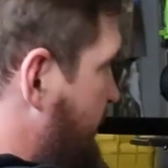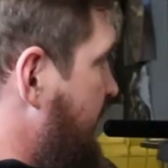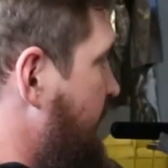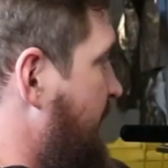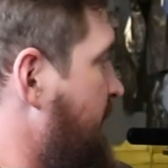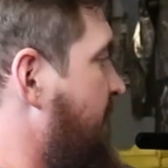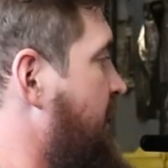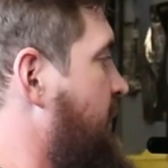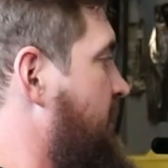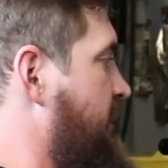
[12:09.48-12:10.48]
21
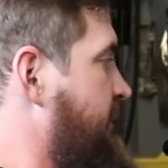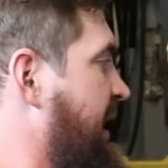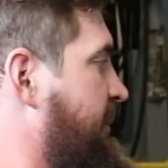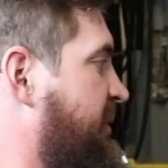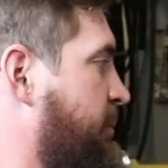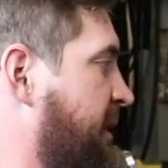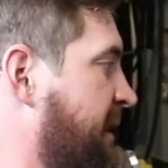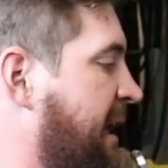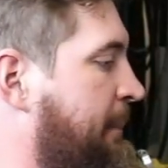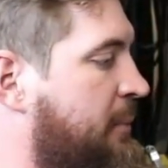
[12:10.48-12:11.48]
mil of hammer spring
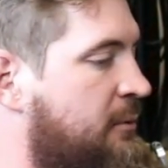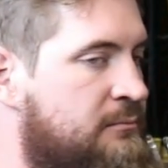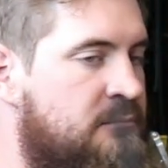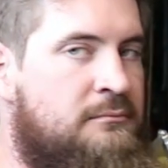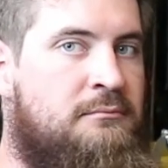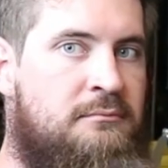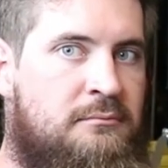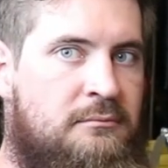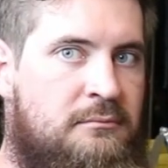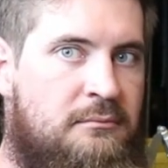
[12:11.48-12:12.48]
gap
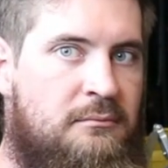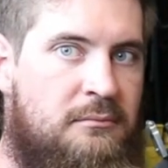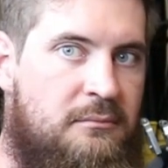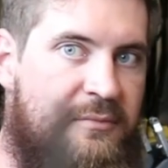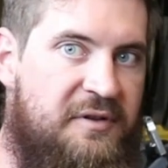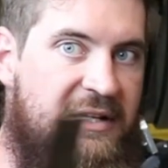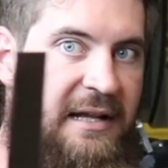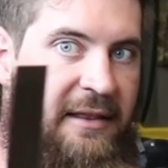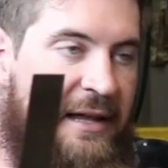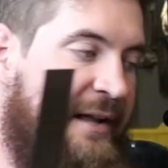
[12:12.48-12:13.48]
to
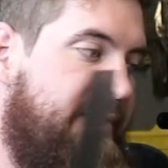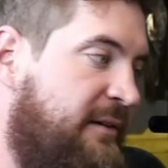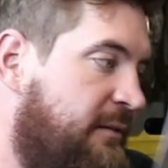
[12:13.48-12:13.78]
get that.